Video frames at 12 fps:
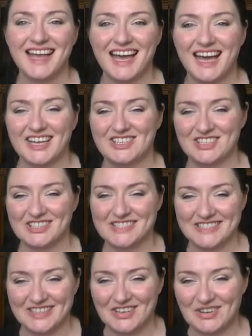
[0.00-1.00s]
I
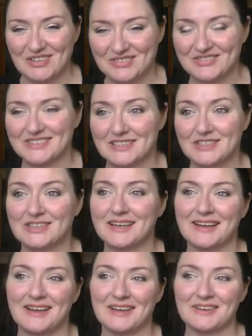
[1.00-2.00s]
just love the
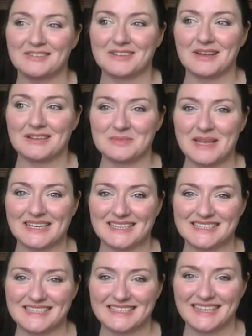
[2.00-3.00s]
look of the
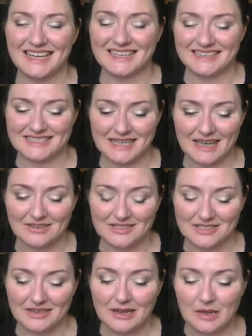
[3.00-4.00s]
cosmetics at this counter,